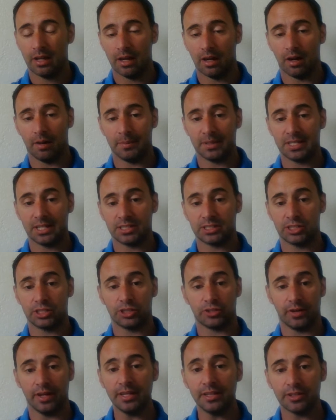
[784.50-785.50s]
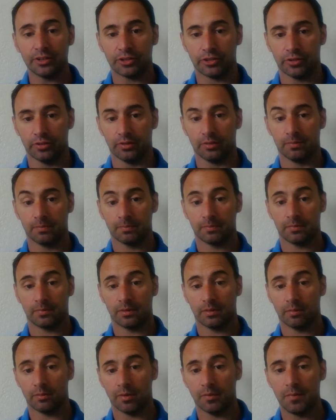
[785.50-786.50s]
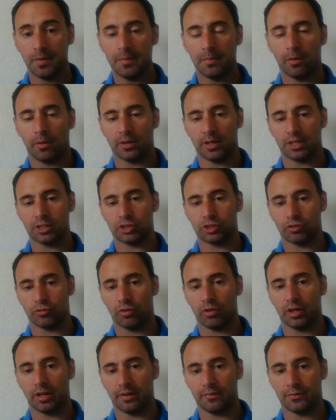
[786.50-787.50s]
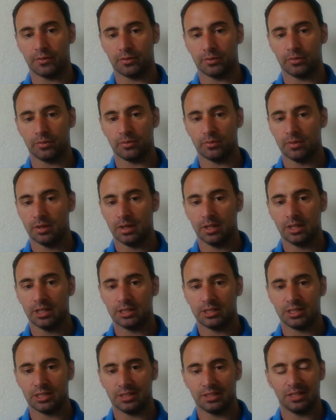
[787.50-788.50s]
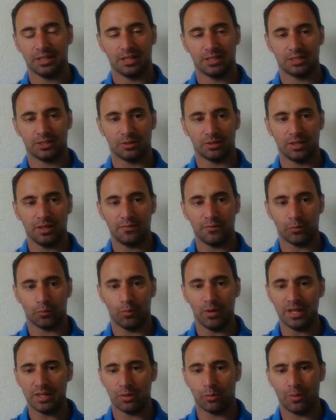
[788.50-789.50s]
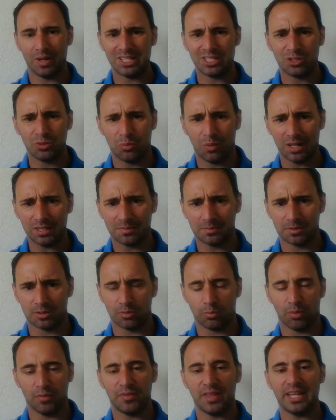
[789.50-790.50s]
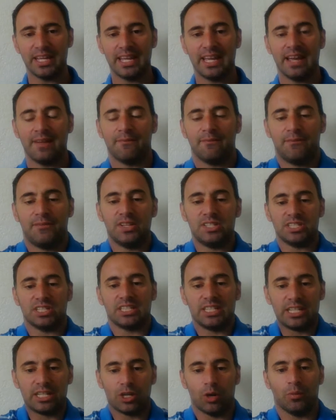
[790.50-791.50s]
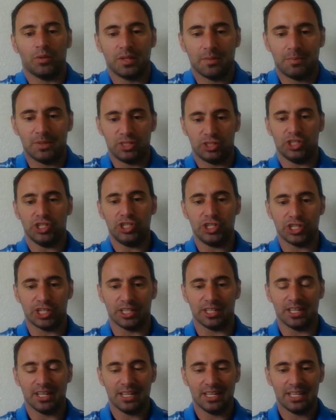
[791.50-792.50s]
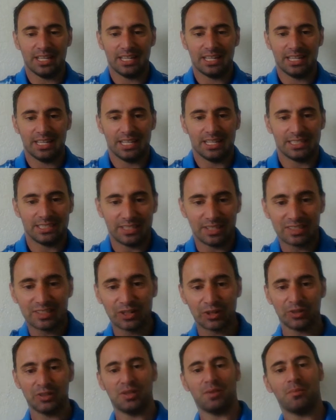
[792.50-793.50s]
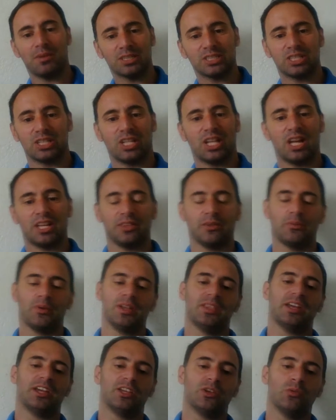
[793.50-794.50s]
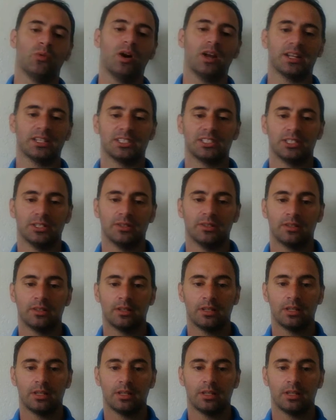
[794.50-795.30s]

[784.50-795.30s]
It takes a strength issue. What if people are not strong enough to lift the weights you want them to do? What if they can't physically go into position to turn the muscle on the way that you want it to?